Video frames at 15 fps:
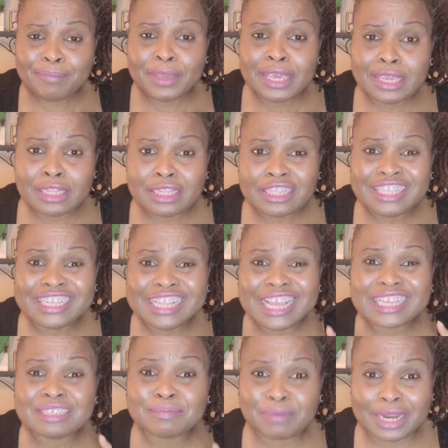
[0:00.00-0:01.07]
been the
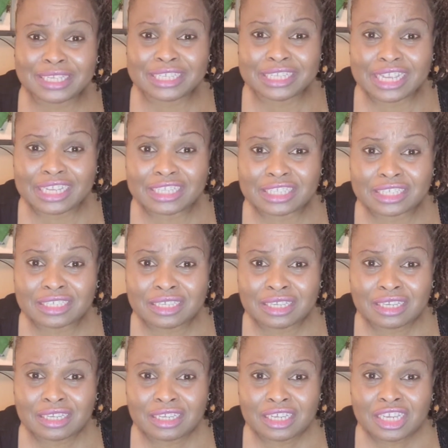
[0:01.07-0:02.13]
next president,
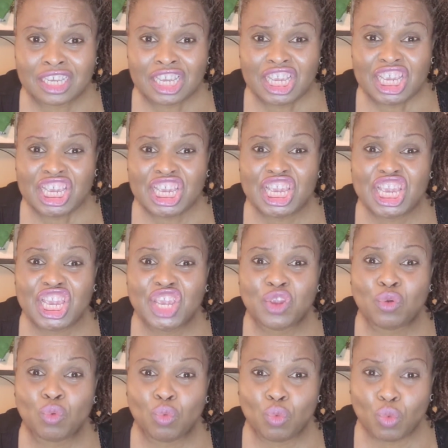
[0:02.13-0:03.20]
he
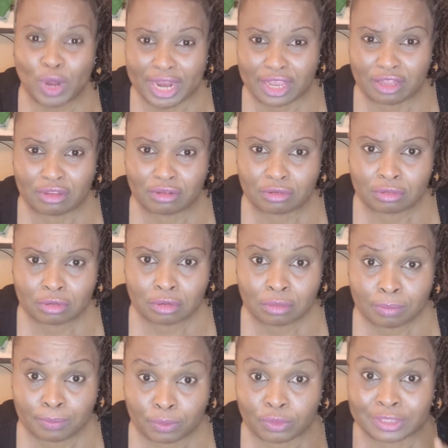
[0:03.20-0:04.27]
will
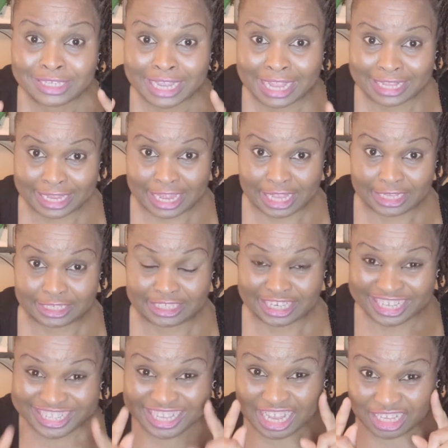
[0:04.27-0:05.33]
put Ghanaians
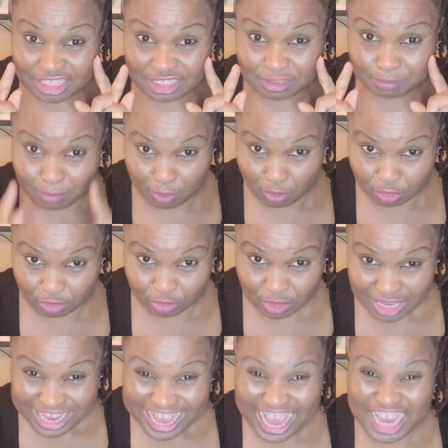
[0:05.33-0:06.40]
in their spot
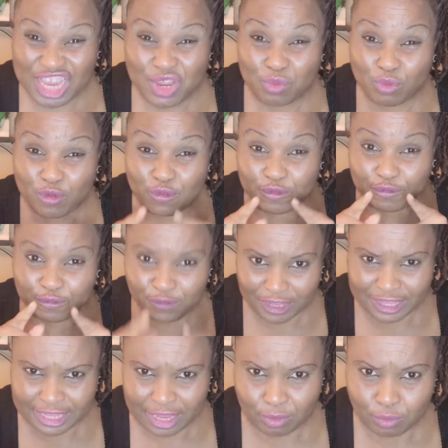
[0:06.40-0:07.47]
and he will
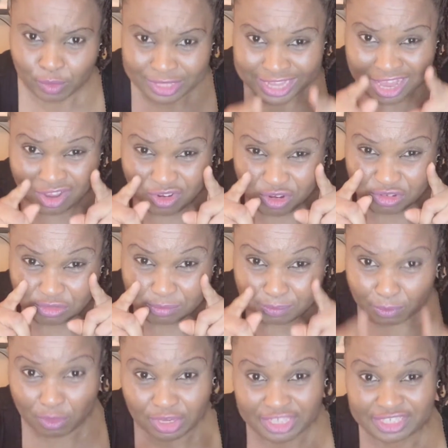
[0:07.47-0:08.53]
feed them with their own
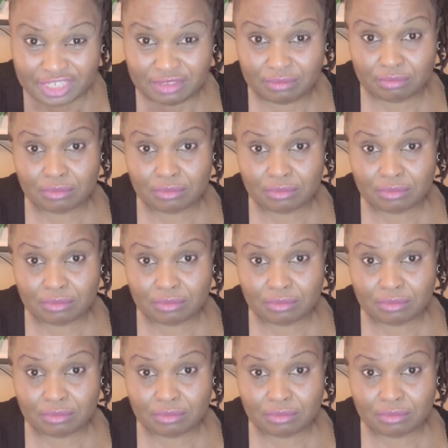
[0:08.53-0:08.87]
poison.